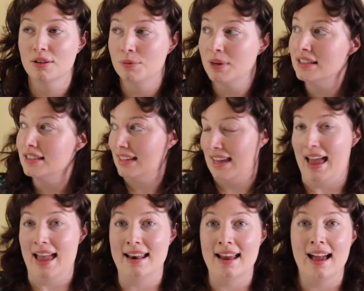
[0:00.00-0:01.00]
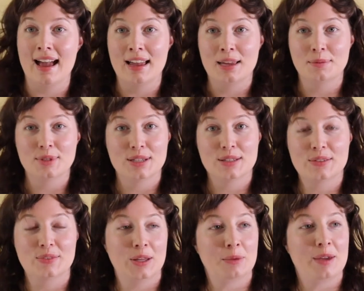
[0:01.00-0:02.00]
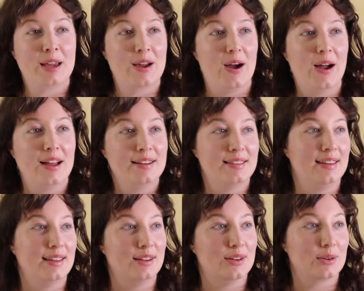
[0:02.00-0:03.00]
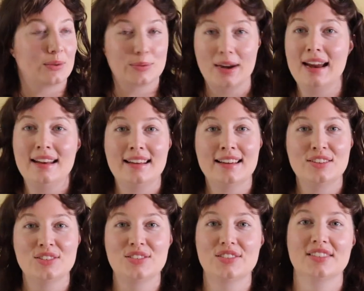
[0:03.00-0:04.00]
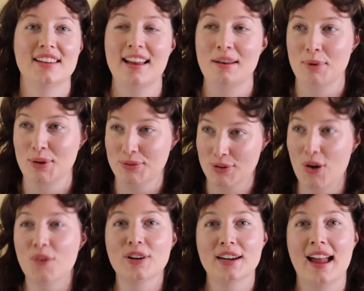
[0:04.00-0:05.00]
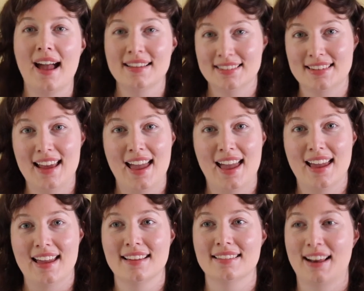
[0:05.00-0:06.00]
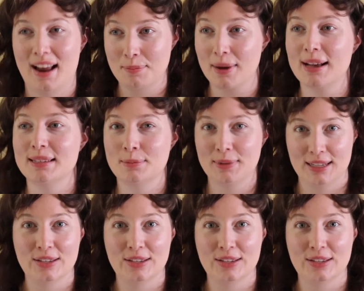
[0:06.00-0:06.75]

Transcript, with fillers: Once again, I am just filming on the rainiest and most overcast day that I possibly